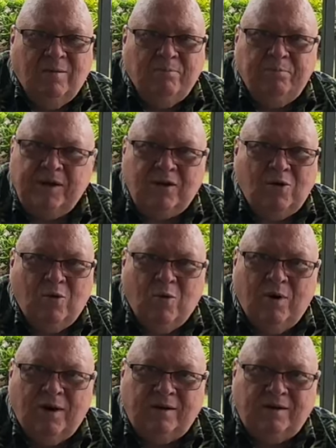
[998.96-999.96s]

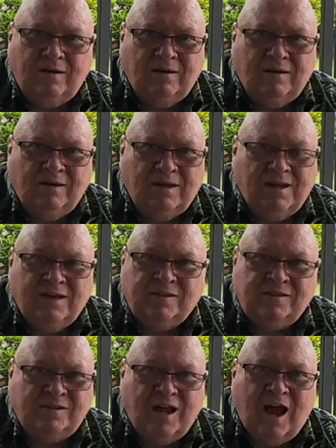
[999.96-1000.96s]
Bitcoin
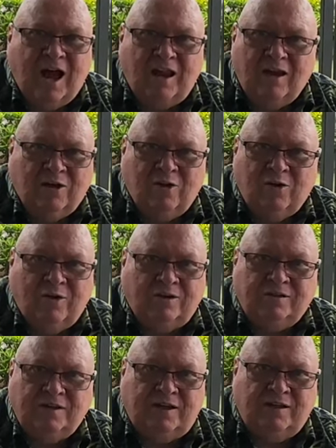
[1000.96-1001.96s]
is not a
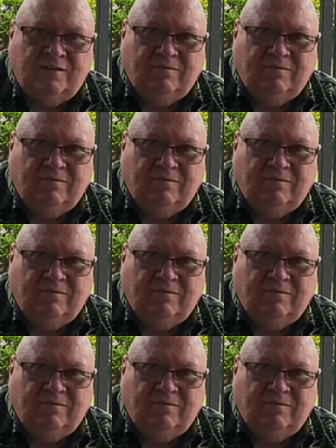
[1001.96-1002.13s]
currency.